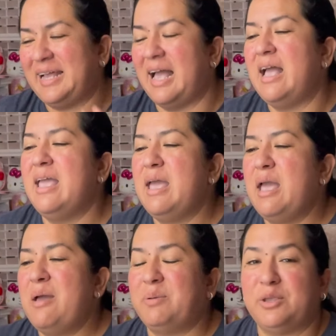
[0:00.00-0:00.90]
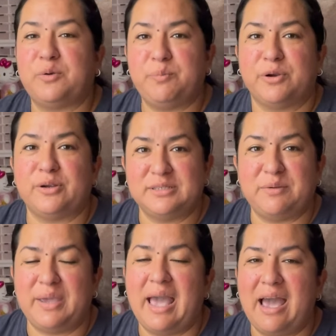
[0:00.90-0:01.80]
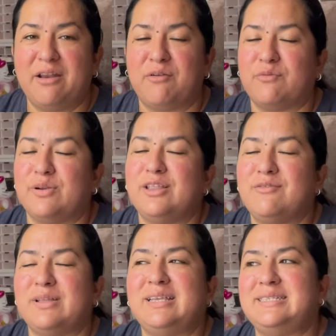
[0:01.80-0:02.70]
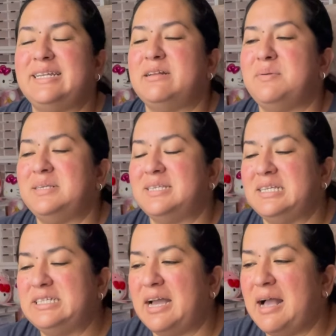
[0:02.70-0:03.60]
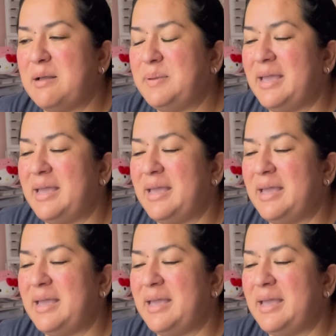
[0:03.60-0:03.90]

ah. But the group of girls that we had really did an amazing job,